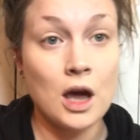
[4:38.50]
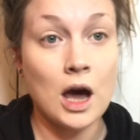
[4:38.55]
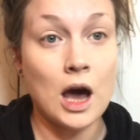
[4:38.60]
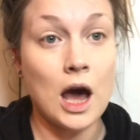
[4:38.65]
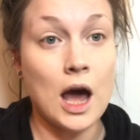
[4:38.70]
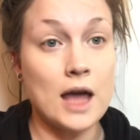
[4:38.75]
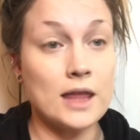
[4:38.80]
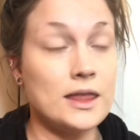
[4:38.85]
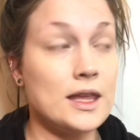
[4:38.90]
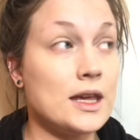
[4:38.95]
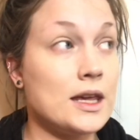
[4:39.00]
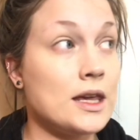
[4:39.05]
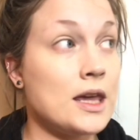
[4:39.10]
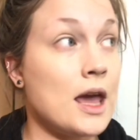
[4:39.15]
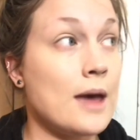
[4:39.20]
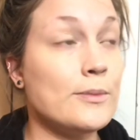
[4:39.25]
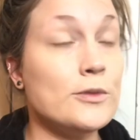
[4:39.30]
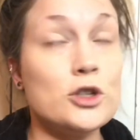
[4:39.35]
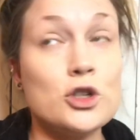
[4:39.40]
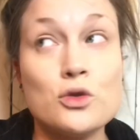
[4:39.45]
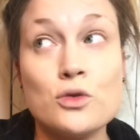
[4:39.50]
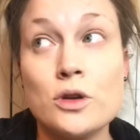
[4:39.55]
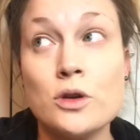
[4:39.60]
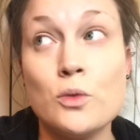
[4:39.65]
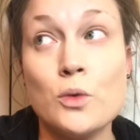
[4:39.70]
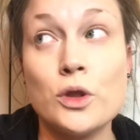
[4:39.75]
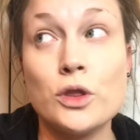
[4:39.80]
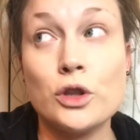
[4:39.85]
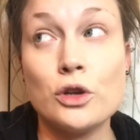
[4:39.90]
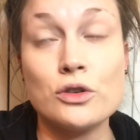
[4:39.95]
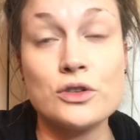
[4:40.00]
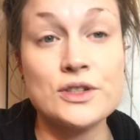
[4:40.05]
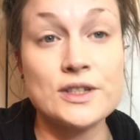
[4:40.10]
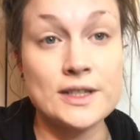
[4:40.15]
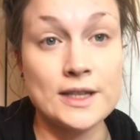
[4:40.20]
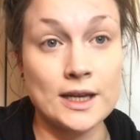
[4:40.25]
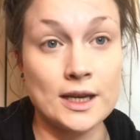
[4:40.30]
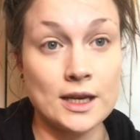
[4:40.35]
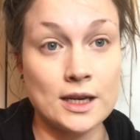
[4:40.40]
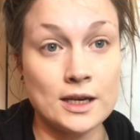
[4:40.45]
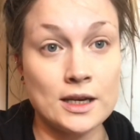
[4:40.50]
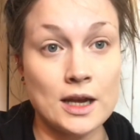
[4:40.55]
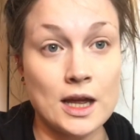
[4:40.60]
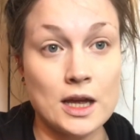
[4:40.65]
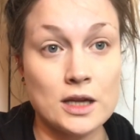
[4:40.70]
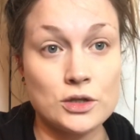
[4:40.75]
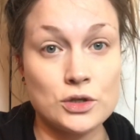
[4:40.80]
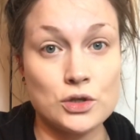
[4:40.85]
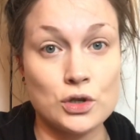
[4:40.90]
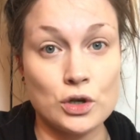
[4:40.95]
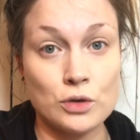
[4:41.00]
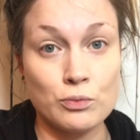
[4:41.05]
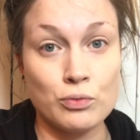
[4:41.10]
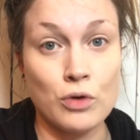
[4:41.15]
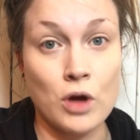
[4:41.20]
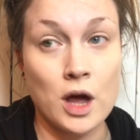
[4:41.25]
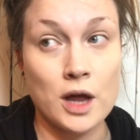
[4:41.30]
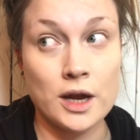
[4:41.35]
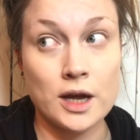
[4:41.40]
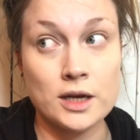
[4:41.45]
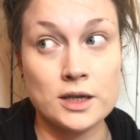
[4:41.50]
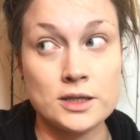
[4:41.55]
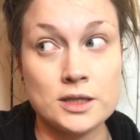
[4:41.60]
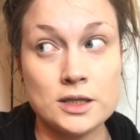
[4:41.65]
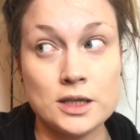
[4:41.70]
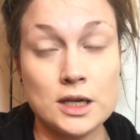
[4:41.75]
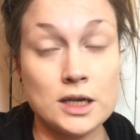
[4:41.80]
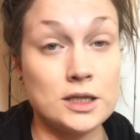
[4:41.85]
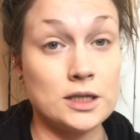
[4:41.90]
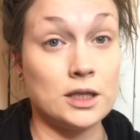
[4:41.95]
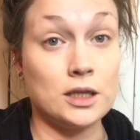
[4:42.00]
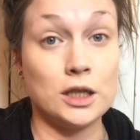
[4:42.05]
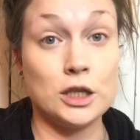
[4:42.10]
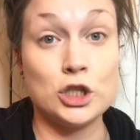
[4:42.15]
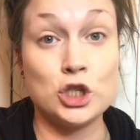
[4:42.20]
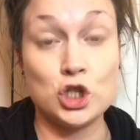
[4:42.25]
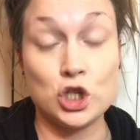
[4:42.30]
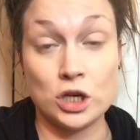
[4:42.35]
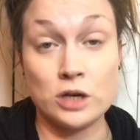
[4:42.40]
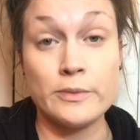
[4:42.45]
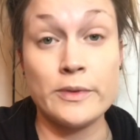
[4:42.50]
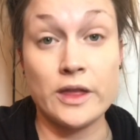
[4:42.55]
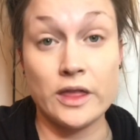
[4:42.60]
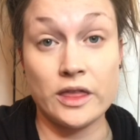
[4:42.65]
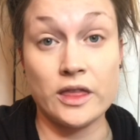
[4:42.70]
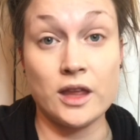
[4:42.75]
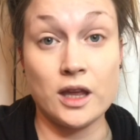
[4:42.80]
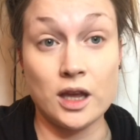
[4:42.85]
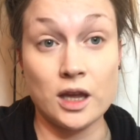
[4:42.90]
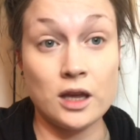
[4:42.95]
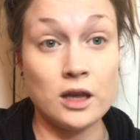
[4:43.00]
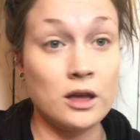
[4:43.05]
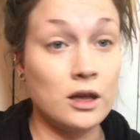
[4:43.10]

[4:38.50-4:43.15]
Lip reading: I think chemistry with your skin and certain products is a legitimate thing.